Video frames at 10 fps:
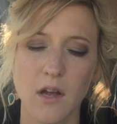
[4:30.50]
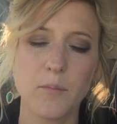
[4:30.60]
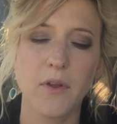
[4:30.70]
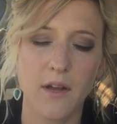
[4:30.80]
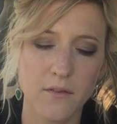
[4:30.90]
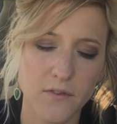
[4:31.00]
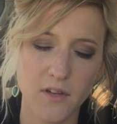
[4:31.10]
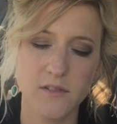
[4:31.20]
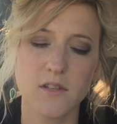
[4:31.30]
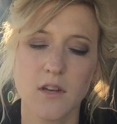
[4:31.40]
have planned
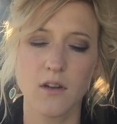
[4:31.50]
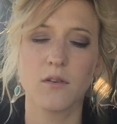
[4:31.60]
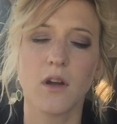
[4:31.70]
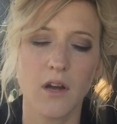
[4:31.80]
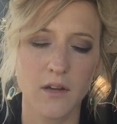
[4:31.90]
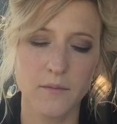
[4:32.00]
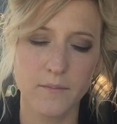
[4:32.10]
for us to go, God.